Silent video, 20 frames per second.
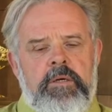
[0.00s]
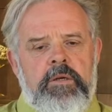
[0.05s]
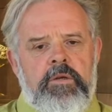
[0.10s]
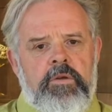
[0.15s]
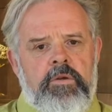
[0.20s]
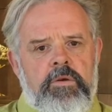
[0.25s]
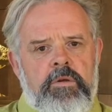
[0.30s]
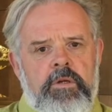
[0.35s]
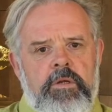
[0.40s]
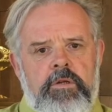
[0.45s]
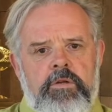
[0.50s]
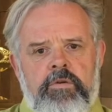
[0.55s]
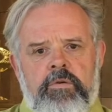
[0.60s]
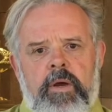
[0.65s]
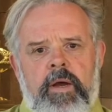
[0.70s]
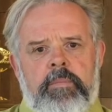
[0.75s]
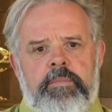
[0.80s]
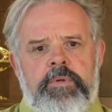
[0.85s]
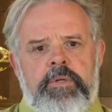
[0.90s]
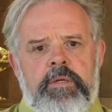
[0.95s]
You're not
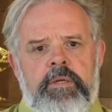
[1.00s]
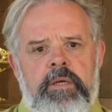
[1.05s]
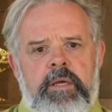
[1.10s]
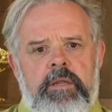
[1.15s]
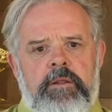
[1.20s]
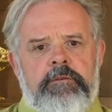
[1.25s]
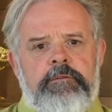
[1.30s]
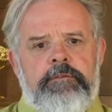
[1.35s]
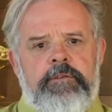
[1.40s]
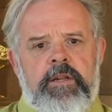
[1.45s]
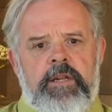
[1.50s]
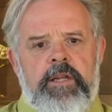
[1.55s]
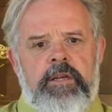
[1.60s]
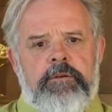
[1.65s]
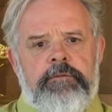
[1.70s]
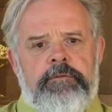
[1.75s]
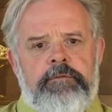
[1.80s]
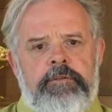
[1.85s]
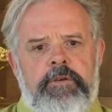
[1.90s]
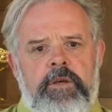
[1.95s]
trapped in the feeling
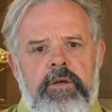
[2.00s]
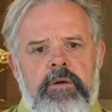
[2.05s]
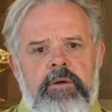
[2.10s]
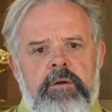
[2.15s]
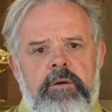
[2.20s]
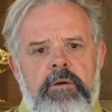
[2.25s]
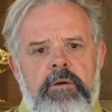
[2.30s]
of fear.